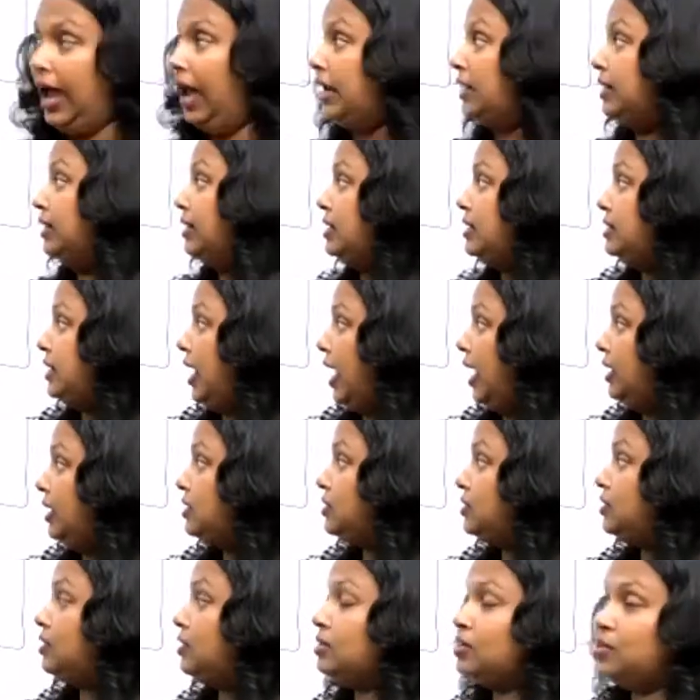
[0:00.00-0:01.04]
And this
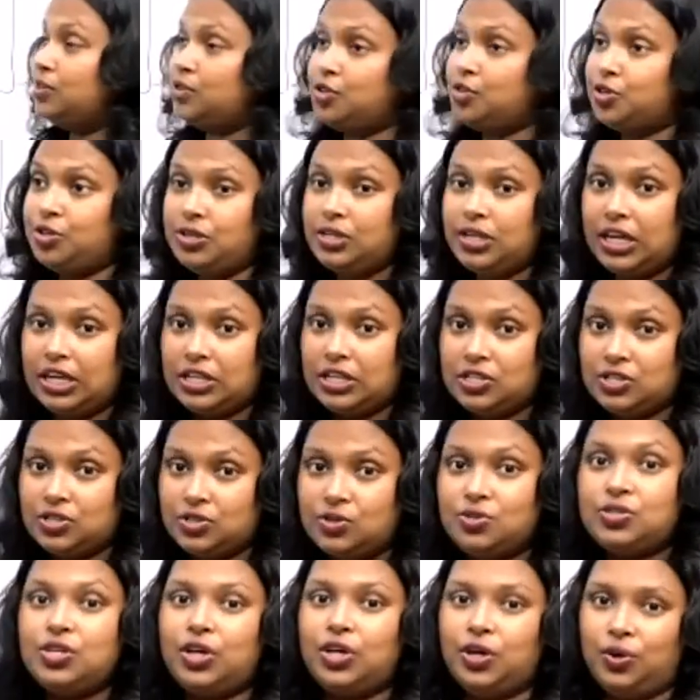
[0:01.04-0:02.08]
x should tend
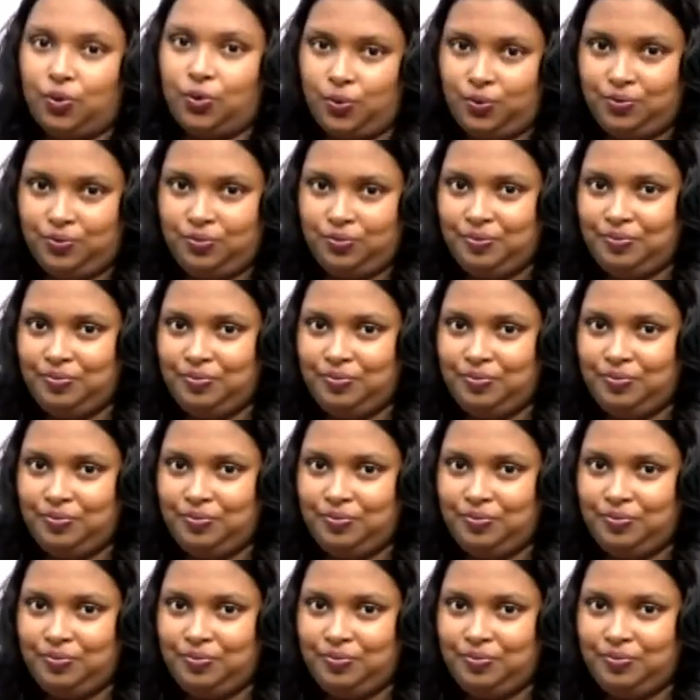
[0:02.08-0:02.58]
to 0.